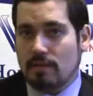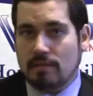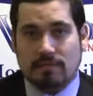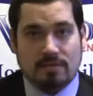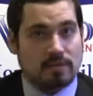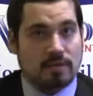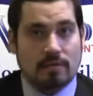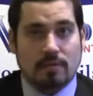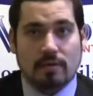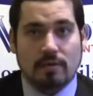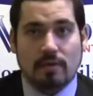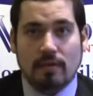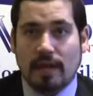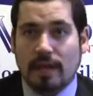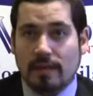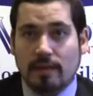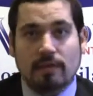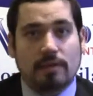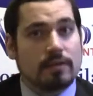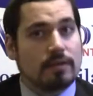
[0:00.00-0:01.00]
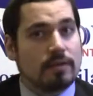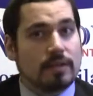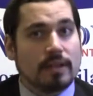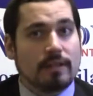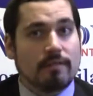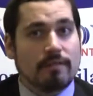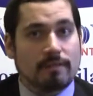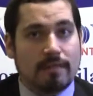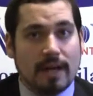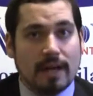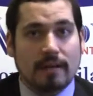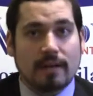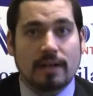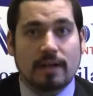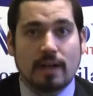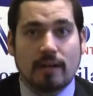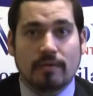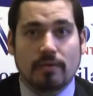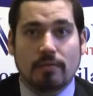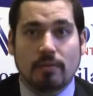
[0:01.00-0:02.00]
Sooner or later, you'll get very
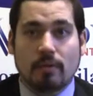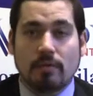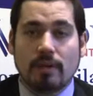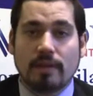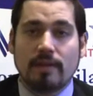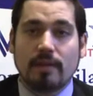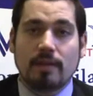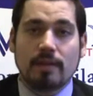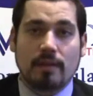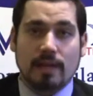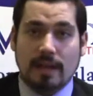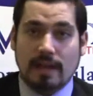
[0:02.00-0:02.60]
comfortable with it